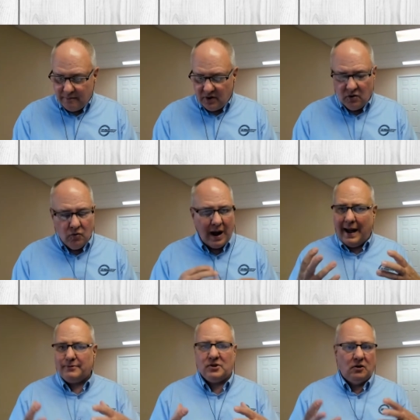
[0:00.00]
You
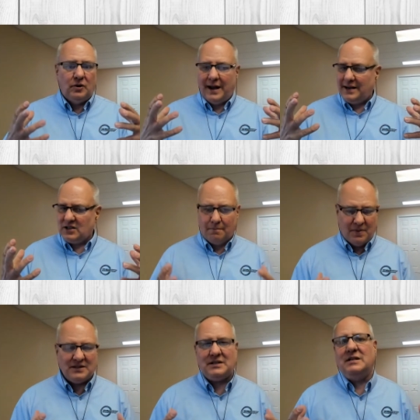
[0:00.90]
absolutely, it's a
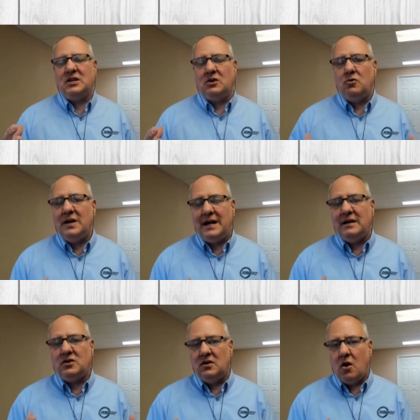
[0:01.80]
business, and you need
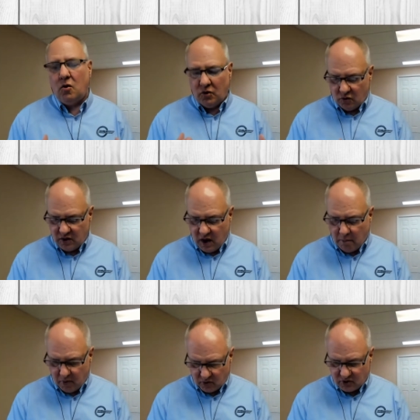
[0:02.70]
to know your
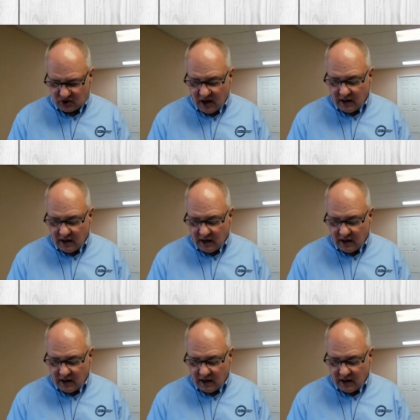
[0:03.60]
numbers.